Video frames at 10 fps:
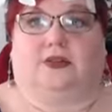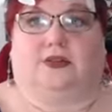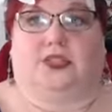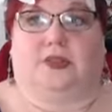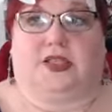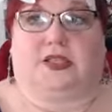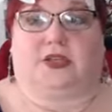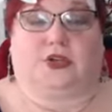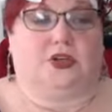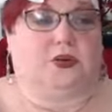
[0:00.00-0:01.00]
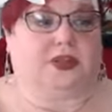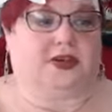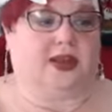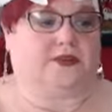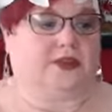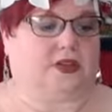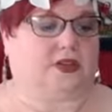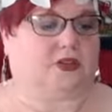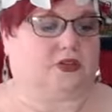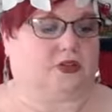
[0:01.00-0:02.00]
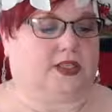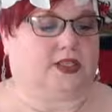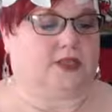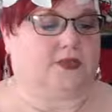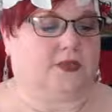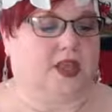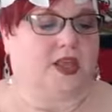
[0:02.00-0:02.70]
Christmas and Yule without having the Yule tree too.